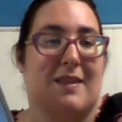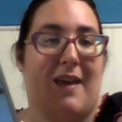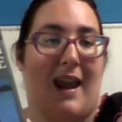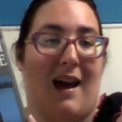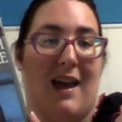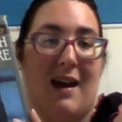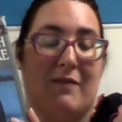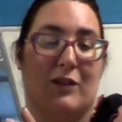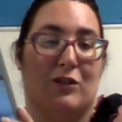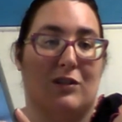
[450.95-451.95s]
that I
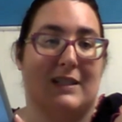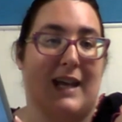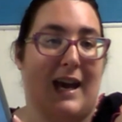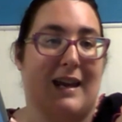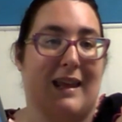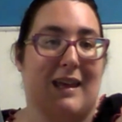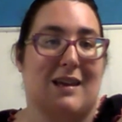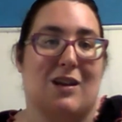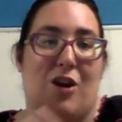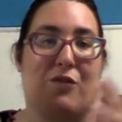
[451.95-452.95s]
haven't looked at
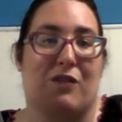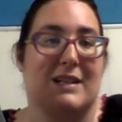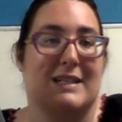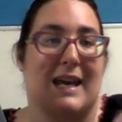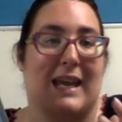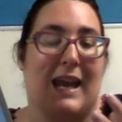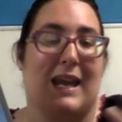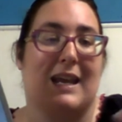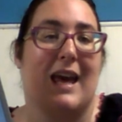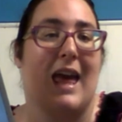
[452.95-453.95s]
in over a
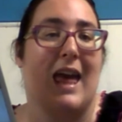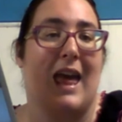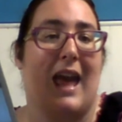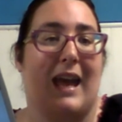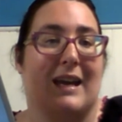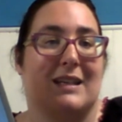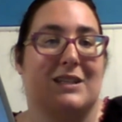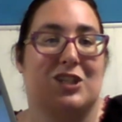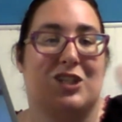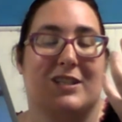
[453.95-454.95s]
decade
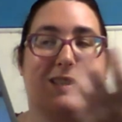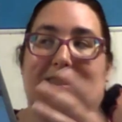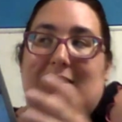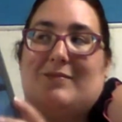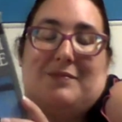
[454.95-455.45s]
and just